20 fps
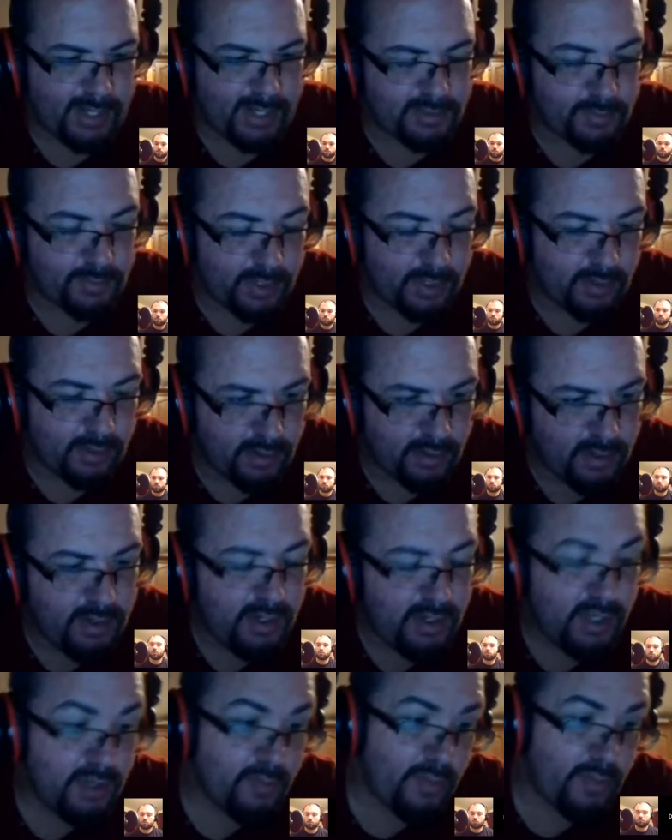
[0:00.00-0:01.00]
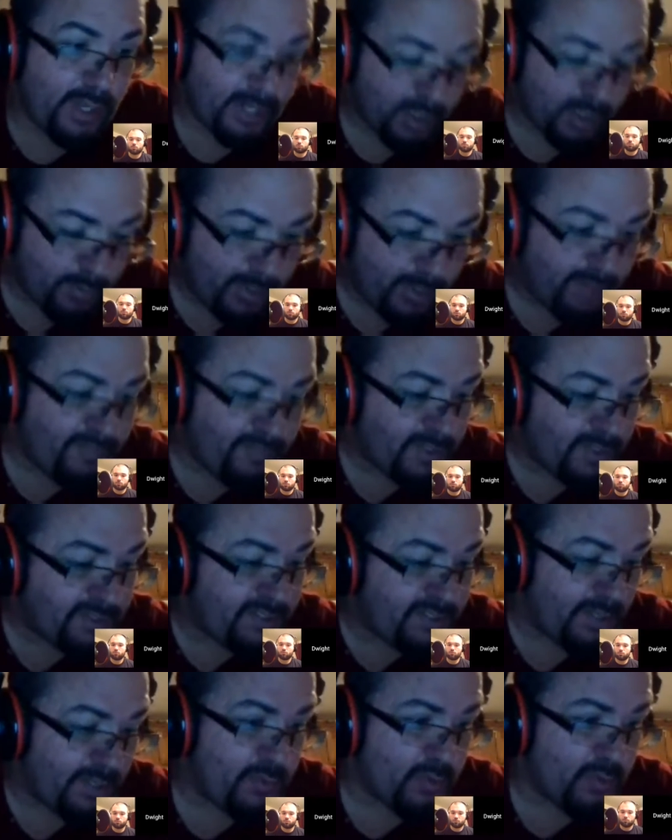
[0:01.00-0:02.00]
I mean, Baker Mayfield
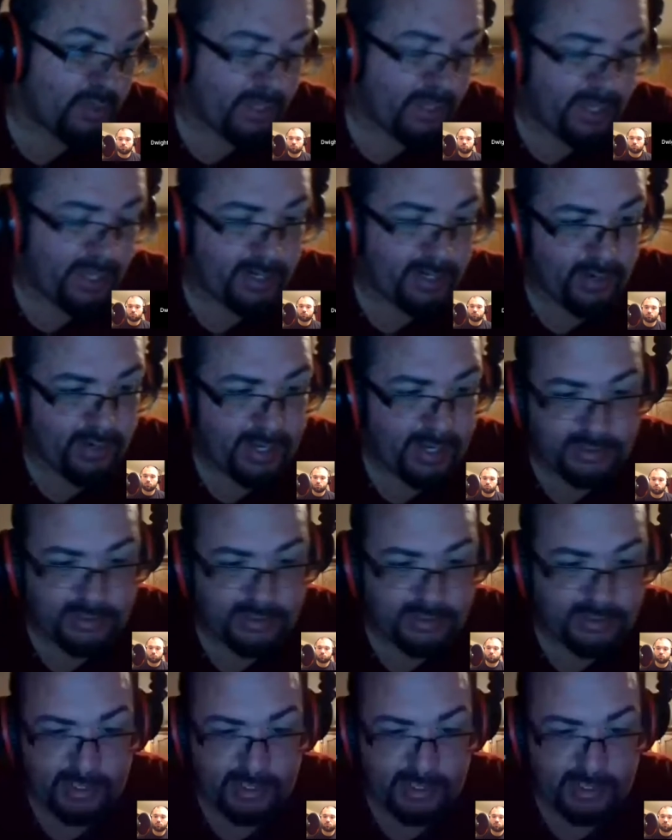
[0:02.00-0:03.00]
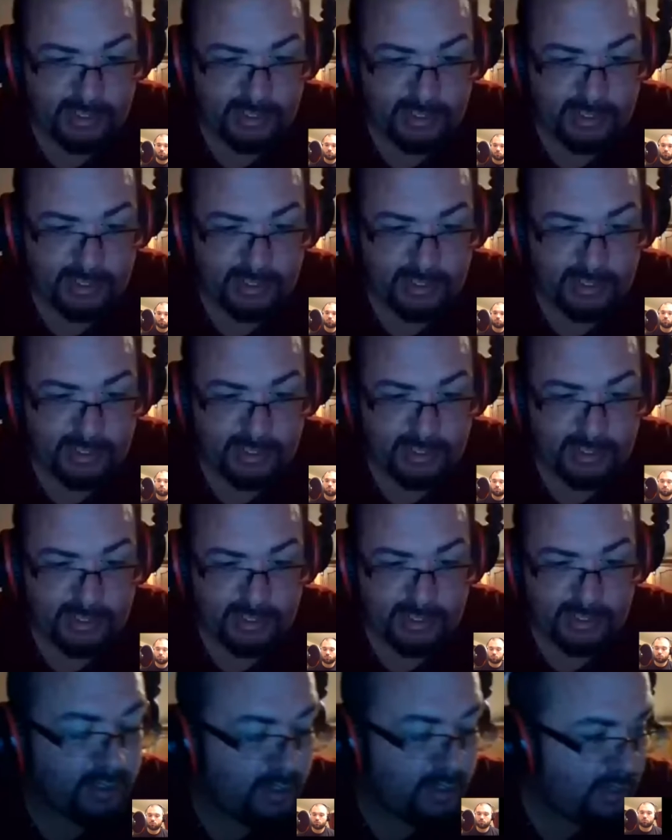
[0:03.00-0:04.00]
slipped through a lot of cracks last year, actually.
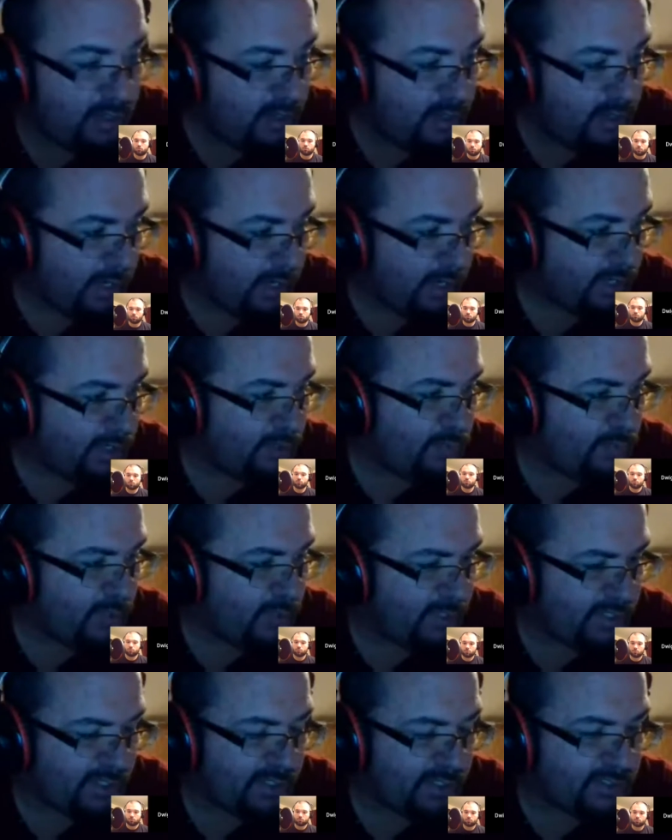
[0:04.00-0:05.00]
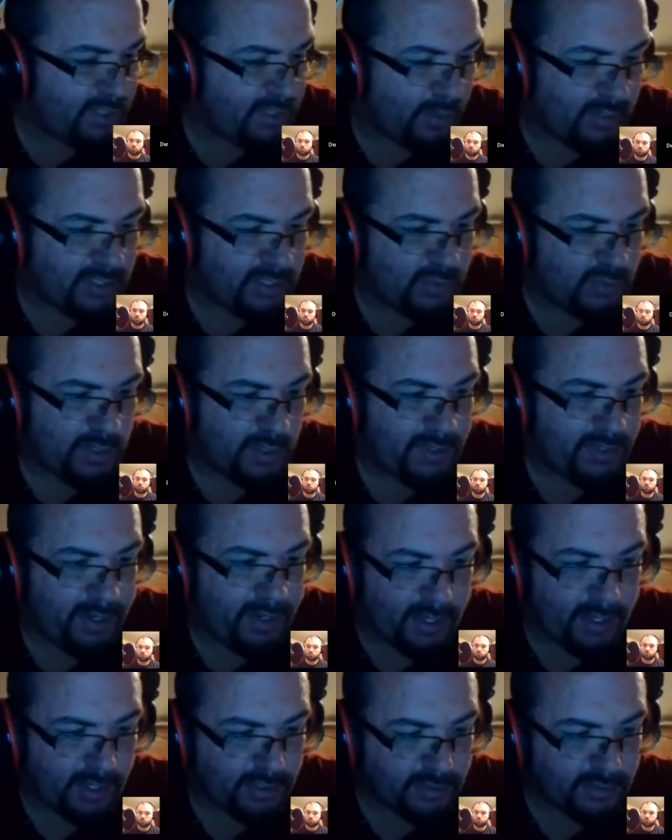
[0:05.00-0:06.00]
And so there's always one
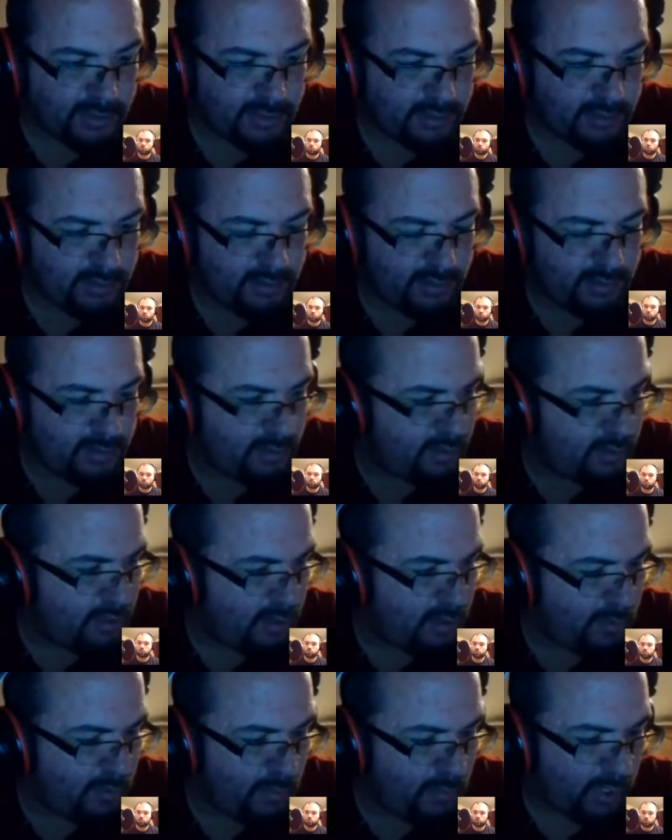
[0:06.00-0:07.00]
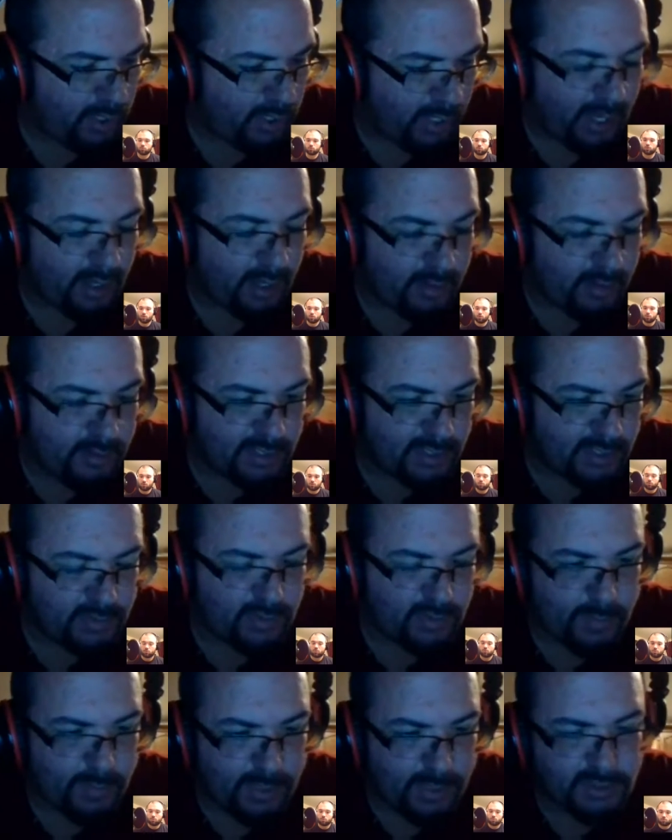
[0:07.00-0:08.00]
that does. But yeah, that's
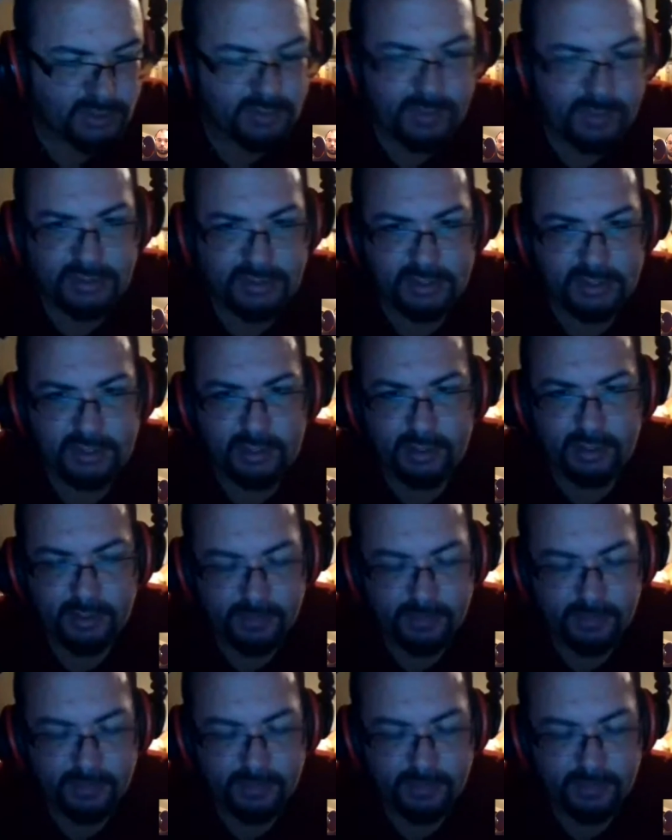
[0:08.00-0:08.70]
what it means, basically.